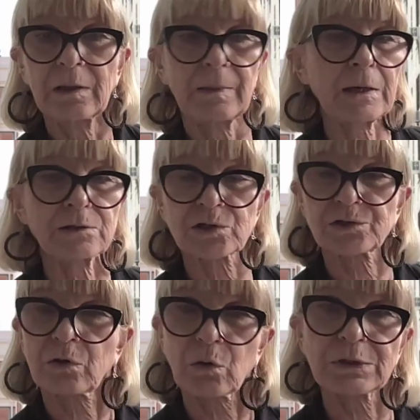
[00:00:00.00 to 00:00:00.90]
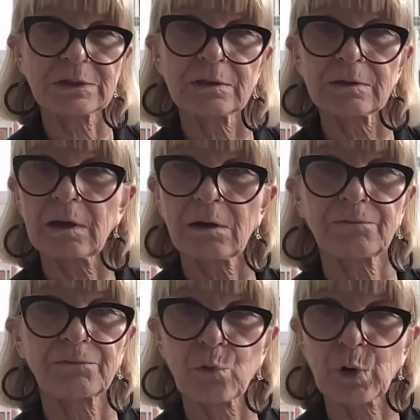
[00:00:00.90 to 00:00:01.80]
They're just going in there
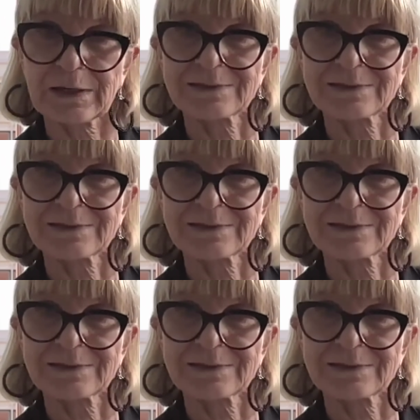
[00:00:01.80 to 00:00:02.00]
for